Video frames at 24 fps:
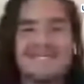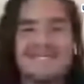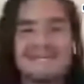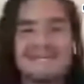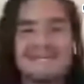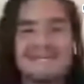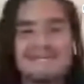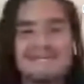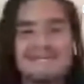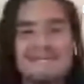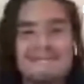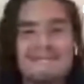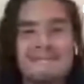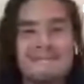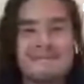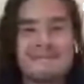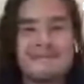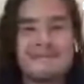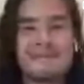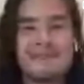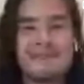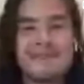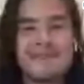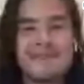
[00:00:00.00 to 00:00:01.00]

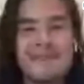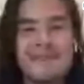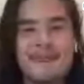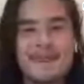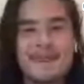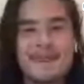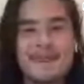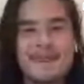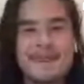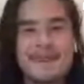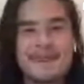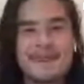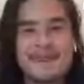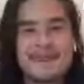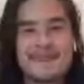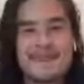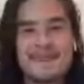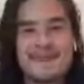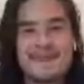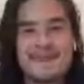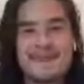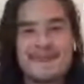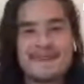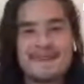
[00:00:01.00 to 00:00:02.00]

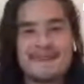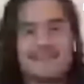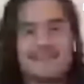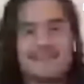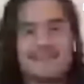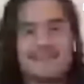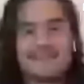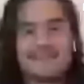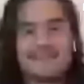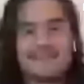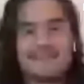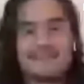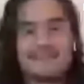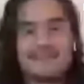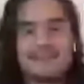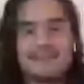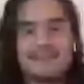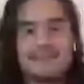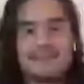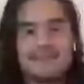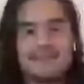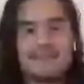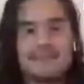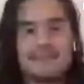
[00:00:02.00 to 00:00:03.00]

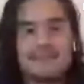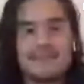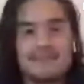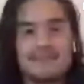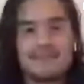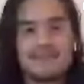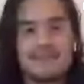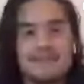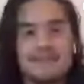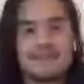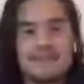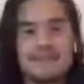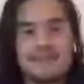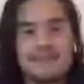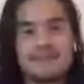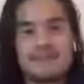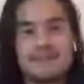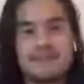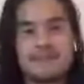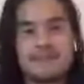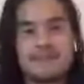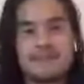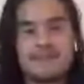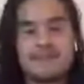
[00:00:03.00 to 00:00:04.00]

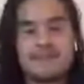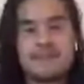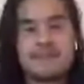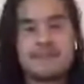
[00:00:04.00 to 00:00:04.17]
(not speaking)